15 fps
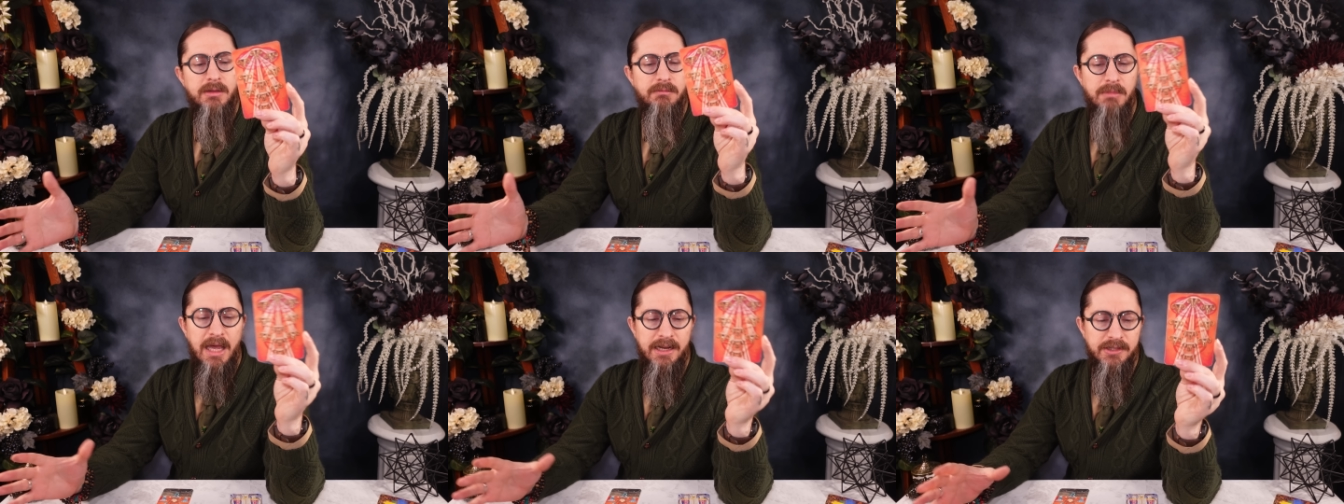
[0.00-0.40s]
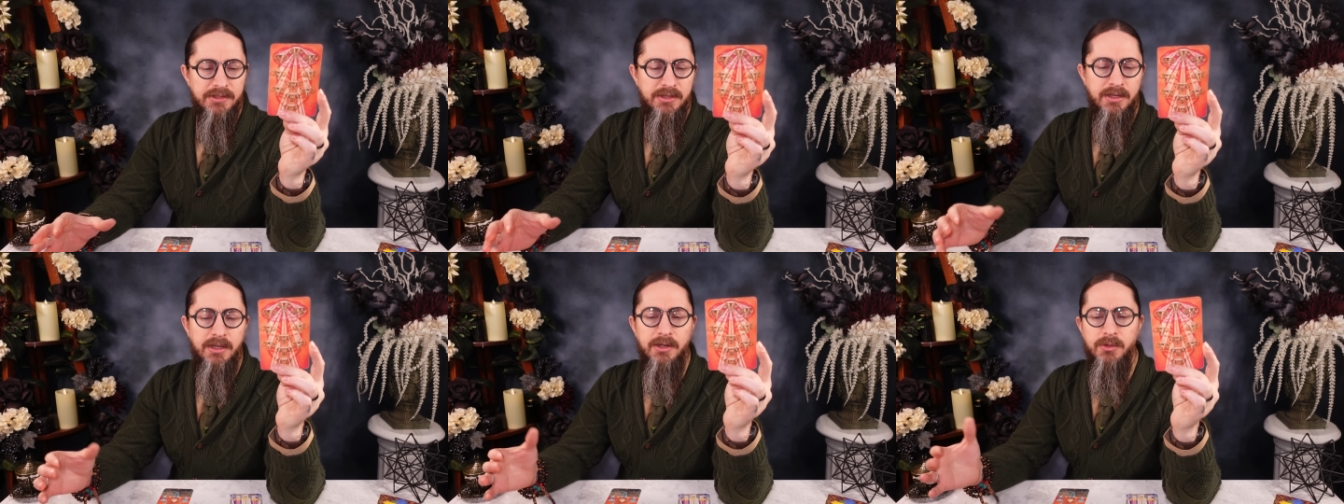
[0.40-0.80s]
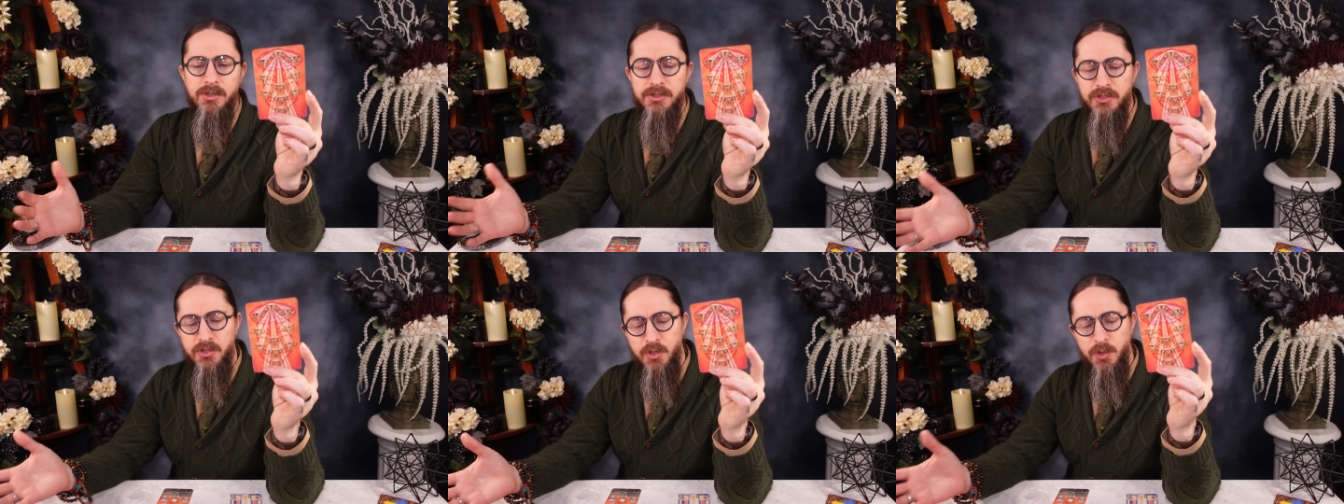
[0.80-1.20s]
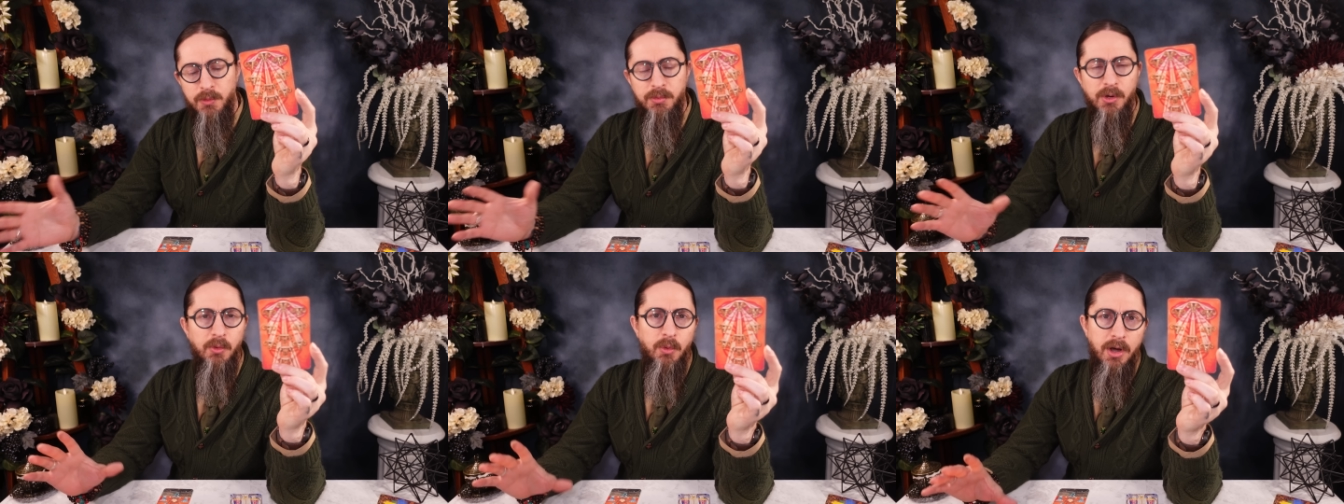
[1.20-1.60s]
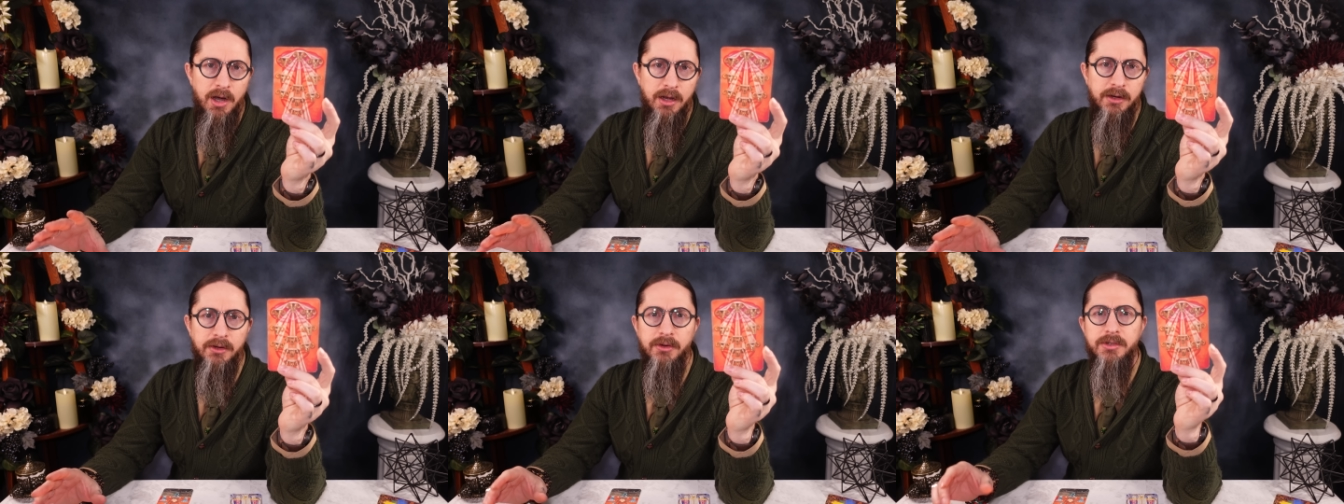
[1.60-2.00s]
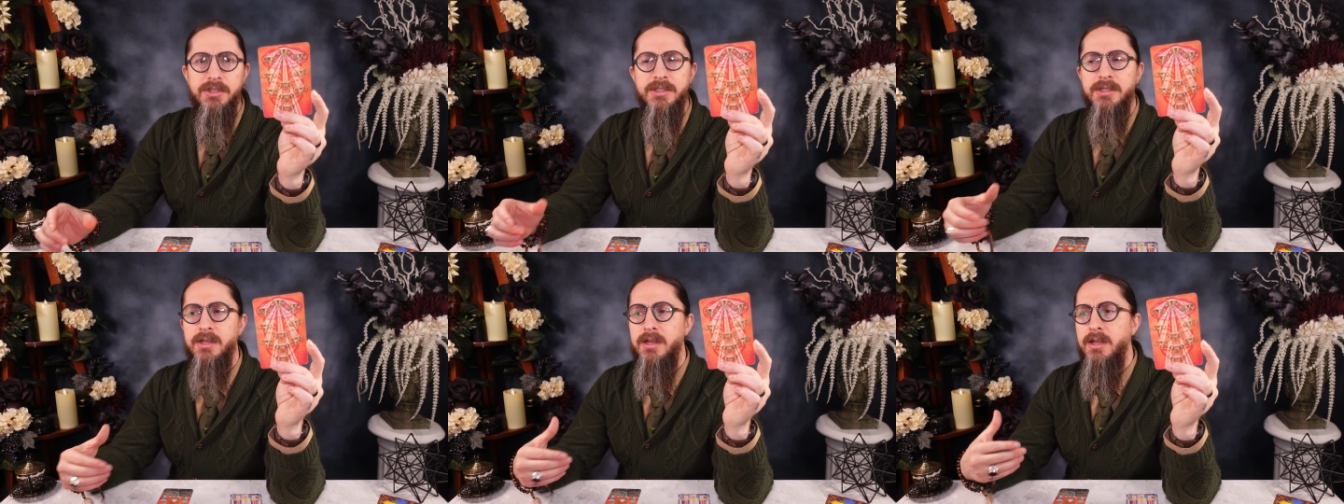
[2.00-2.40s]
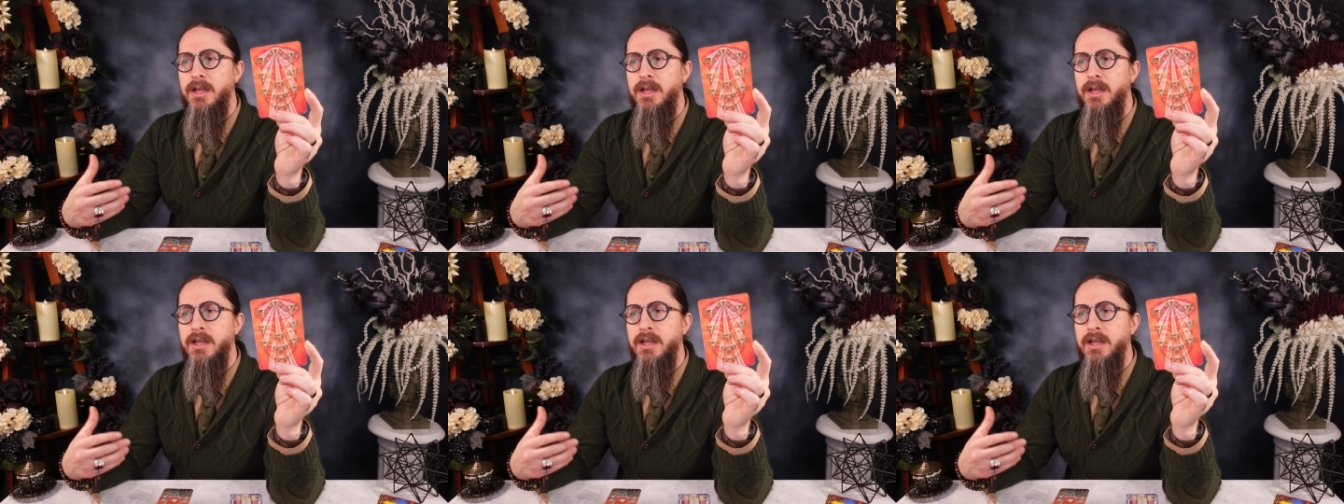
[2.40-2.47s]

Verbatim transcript: medicine or soup or water or just